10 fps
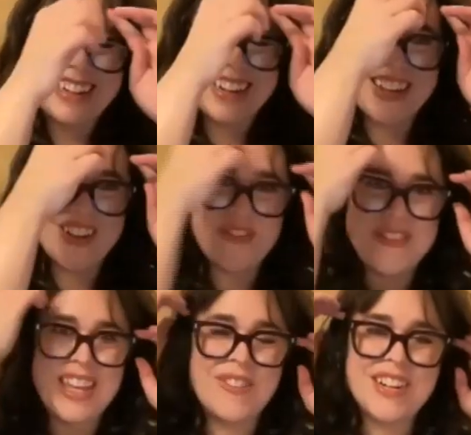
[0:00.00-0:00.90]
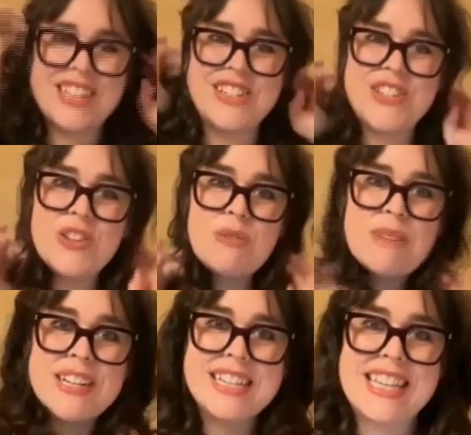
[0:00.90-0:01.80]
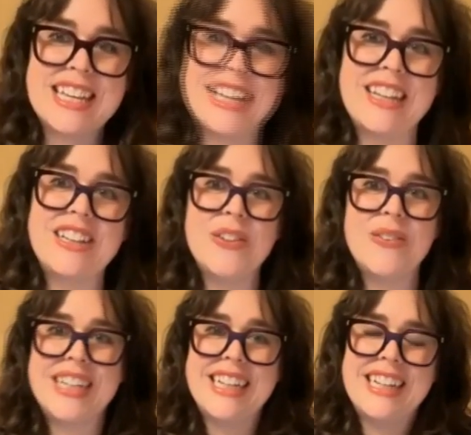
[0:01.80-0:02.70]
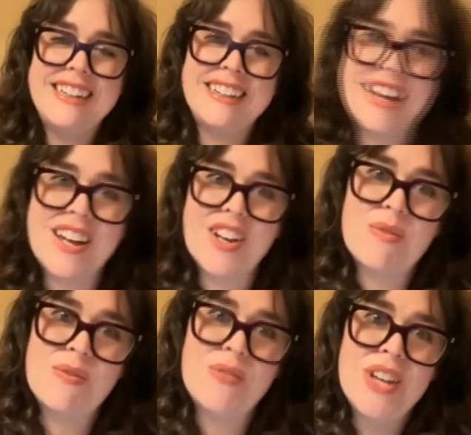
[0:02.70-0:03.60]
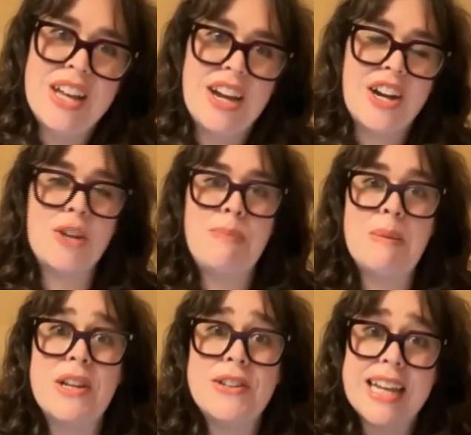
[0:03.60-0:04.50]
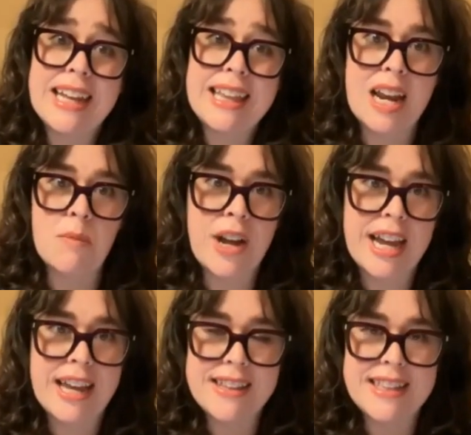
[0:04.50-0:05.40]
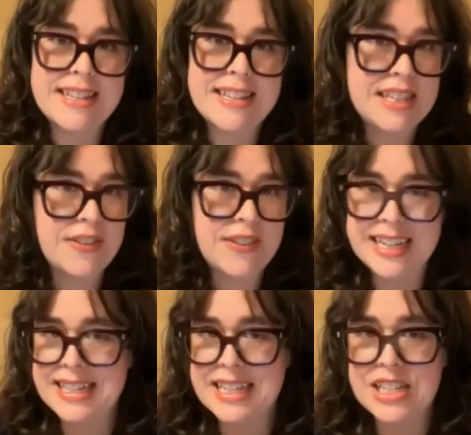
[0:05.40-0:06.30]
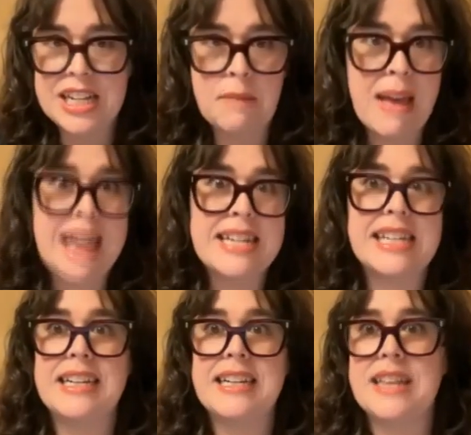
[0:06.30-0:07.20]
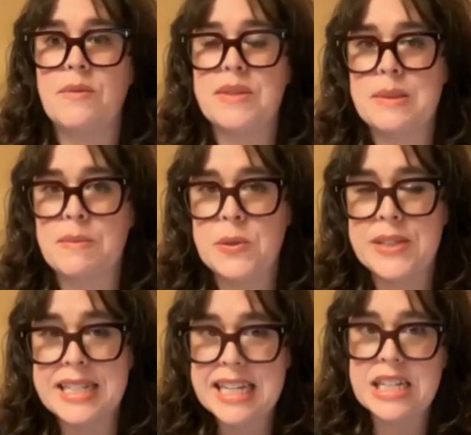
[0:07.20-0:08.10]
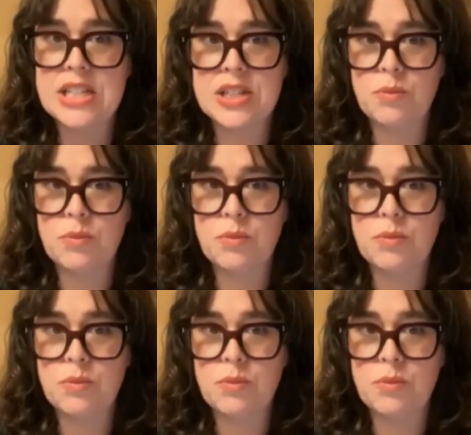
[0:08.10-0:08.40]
They were the 2 books that concluded her Biblioteca de la Mujer, this series that she imagined that was supposed to teach